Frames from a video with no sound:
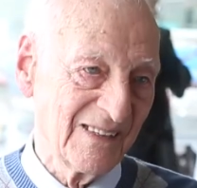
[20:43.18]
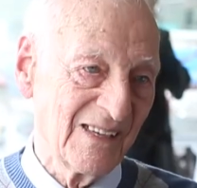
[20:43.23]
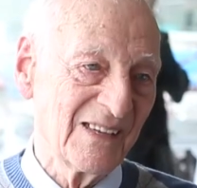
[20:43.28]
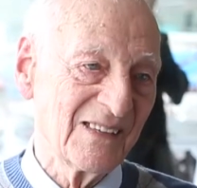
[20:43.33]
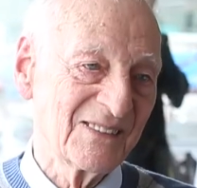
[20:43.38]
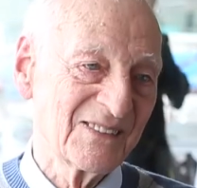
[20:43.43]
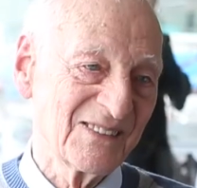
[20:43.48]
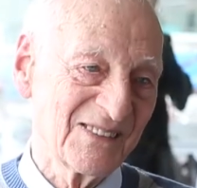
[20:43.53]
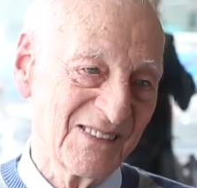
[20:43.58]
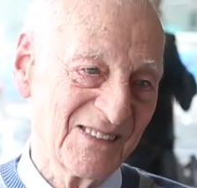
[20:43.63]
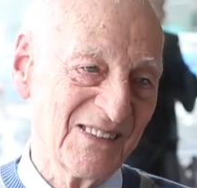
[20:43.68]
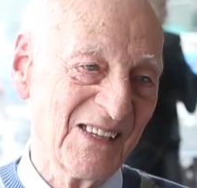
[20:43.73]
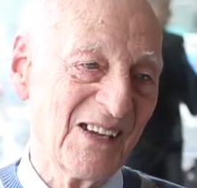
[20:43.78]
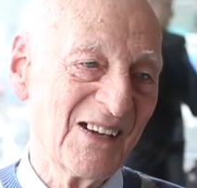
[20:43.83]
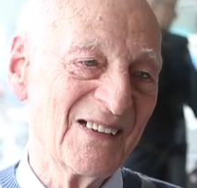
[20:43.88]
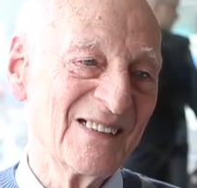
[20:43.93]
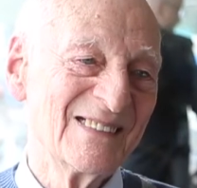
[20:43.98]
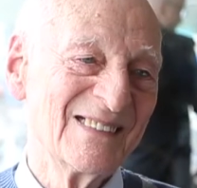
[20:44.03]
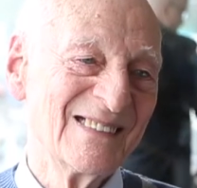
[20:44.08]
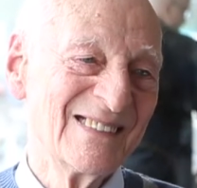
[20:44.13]
Yes.
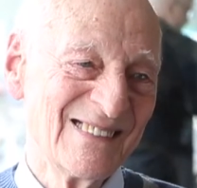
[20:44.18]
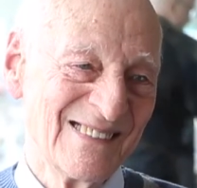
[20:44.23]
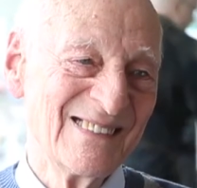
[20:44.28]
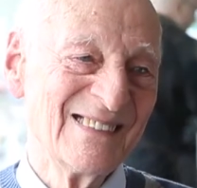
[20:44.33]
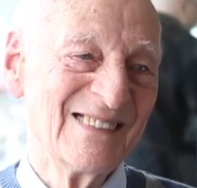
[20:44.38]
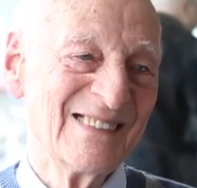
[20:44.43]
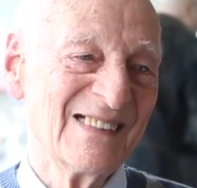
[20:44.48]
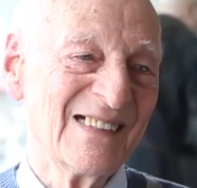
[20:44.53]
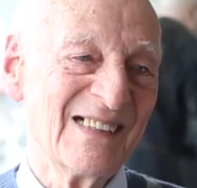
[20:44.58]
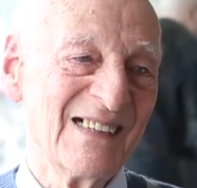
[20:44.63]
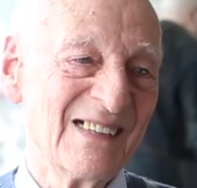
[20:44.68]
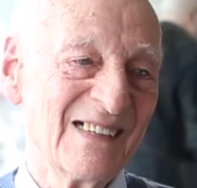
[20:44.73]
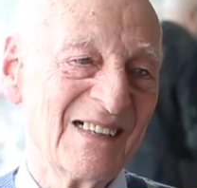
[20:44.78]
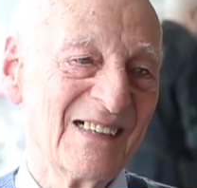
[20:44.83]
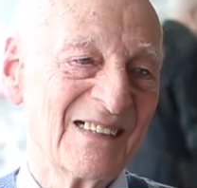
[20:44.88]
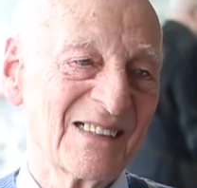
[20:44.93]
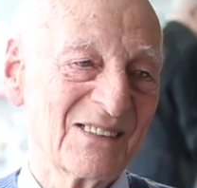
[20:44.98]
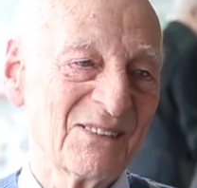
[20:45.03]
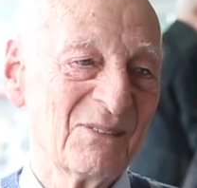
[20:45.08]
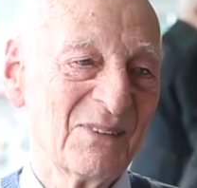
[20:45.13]
Yeah.
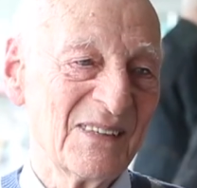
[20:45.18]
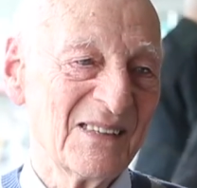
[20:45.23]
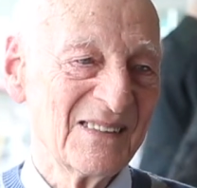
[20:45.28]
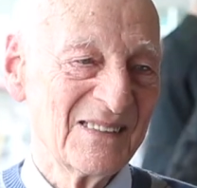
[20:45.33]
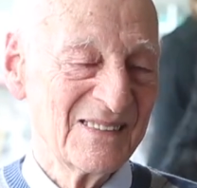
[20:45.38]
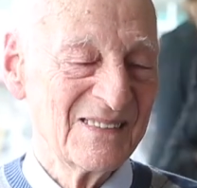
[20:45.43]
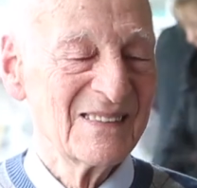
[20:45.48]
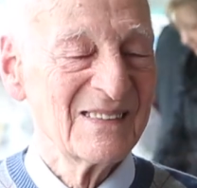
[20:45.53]
Go away.